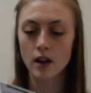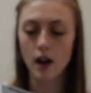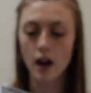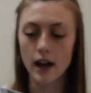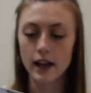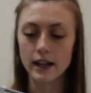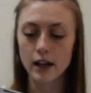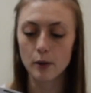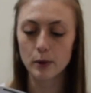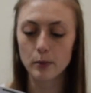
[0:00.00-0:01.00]
And
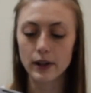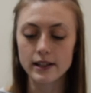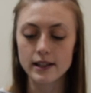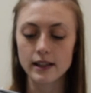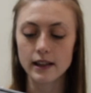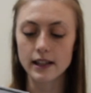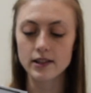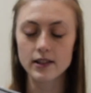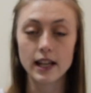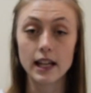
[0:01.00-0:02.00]
I'll be planting
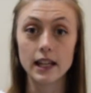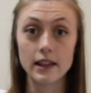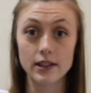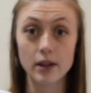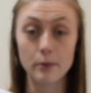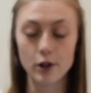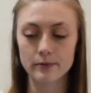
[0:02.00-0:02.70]
this in the summer.